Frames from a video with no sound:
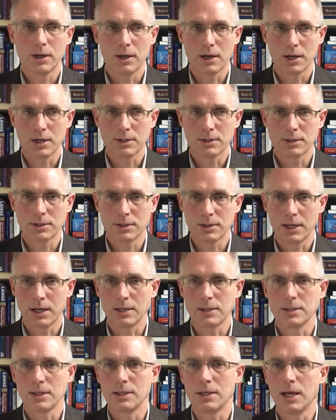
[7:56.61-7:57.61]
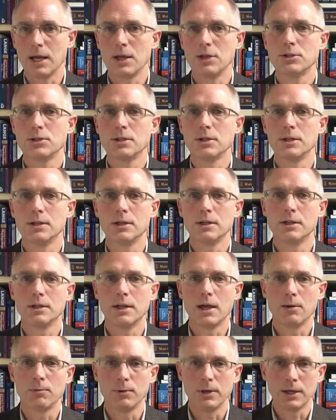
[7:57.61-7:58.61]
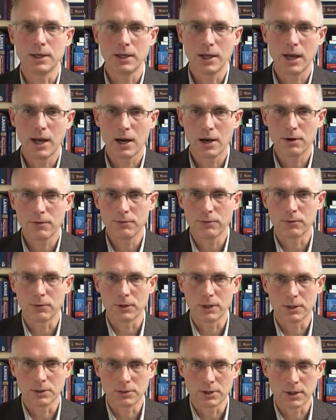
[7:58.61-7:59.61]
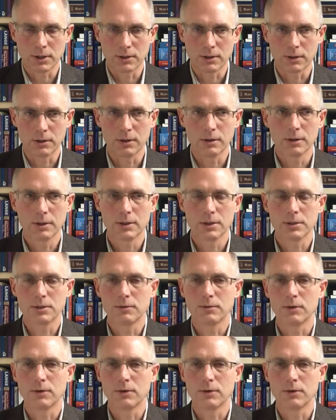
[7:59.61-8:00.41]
us as a nation that we care for each other as